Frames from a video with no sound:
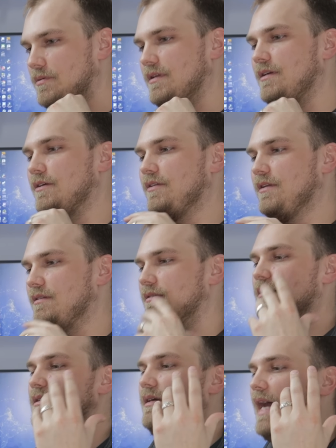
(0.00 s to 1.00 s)
you know, the,
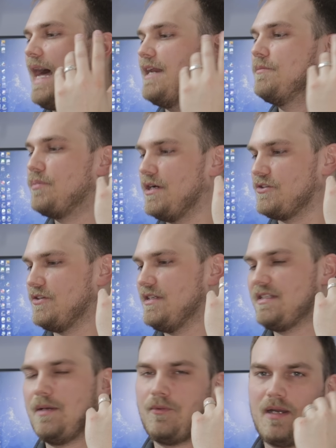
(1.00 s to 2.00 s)
the added pressure
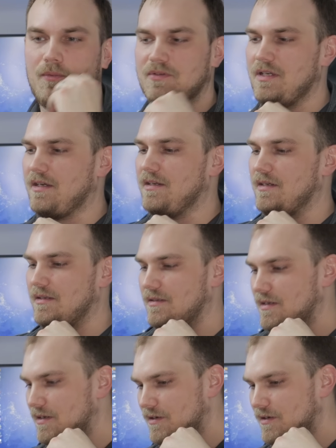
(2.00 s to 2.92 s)
this time around was not gonna